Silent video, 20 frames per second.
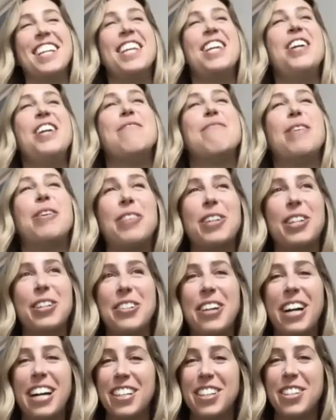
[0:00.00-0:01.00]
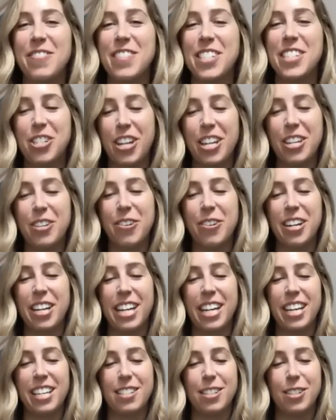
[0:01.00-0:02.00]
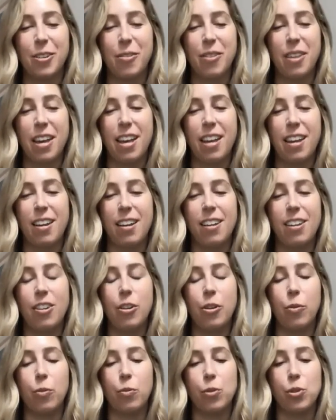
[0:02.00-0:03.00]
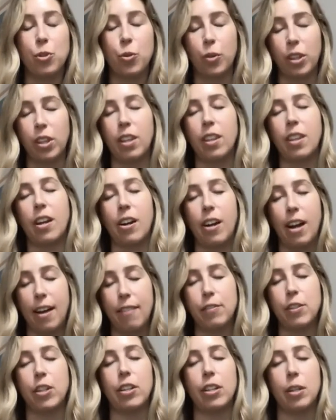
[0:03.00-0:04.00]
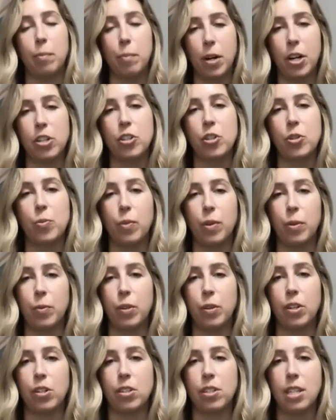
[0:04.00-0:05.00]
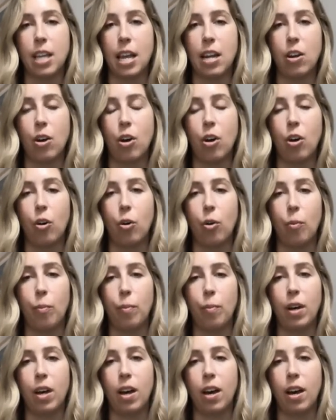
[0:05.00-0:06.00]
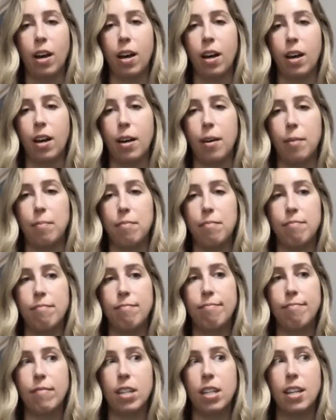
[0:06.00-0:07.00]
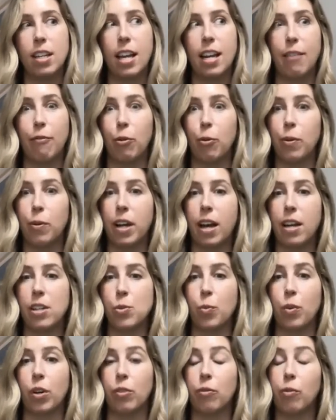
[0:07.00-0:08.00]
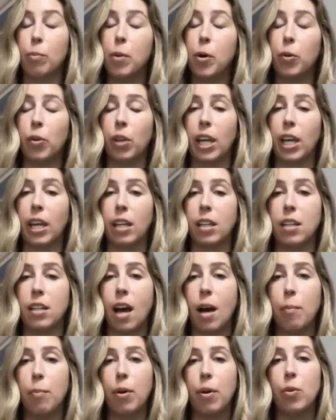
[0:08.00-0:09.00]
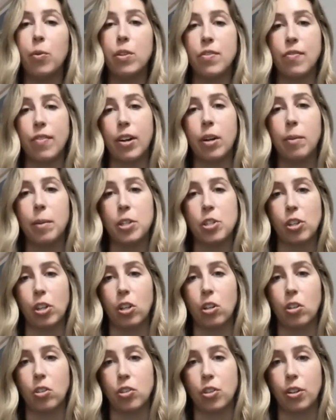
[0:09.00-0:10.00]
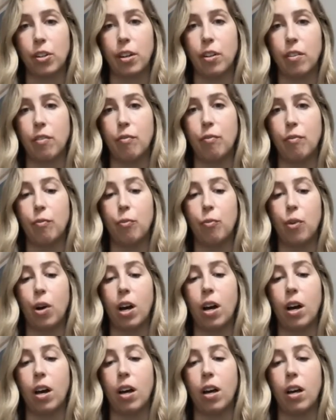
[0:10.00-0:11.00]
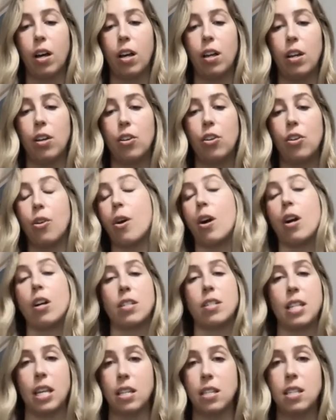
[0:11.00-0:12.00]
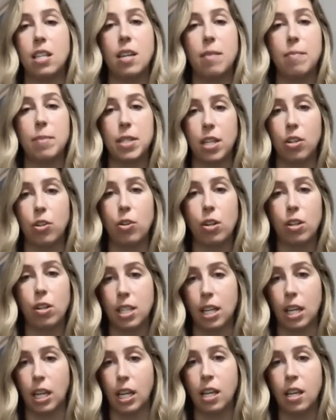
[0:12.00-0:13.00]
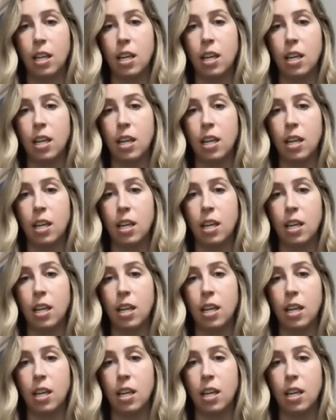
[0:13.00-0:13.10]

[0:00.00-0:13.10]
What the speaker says: But we acquired them in January. And so then, shortly thereafter in March, we were sent home and everyone had to work remotely. And Yotpo is very much a culture of, our sales team is in New York City.